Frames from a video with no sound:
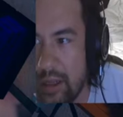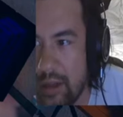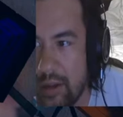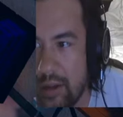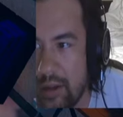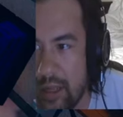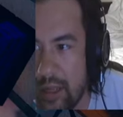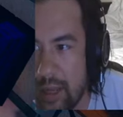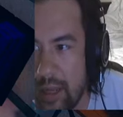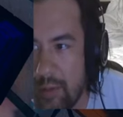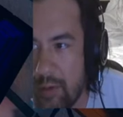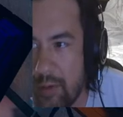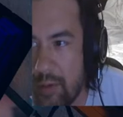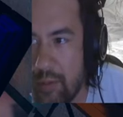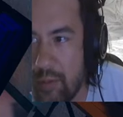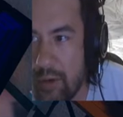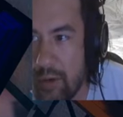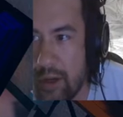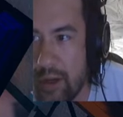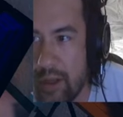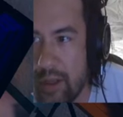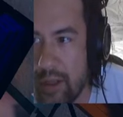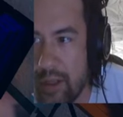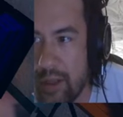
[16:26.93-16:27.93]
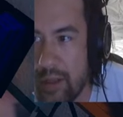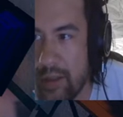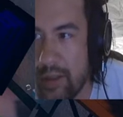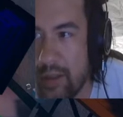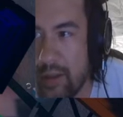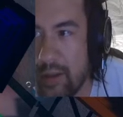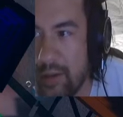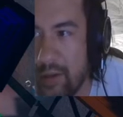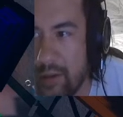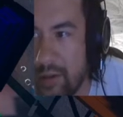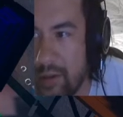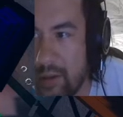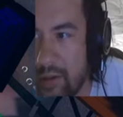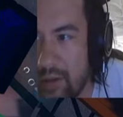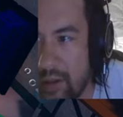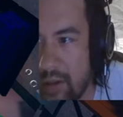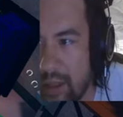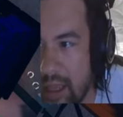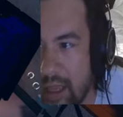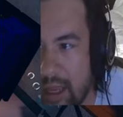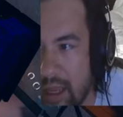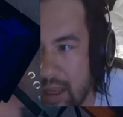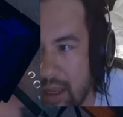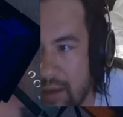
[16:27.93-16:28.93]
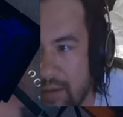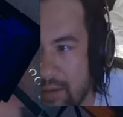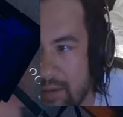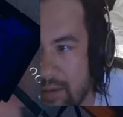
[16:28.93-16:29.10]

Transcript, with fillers: stop spreading like this. Yeah.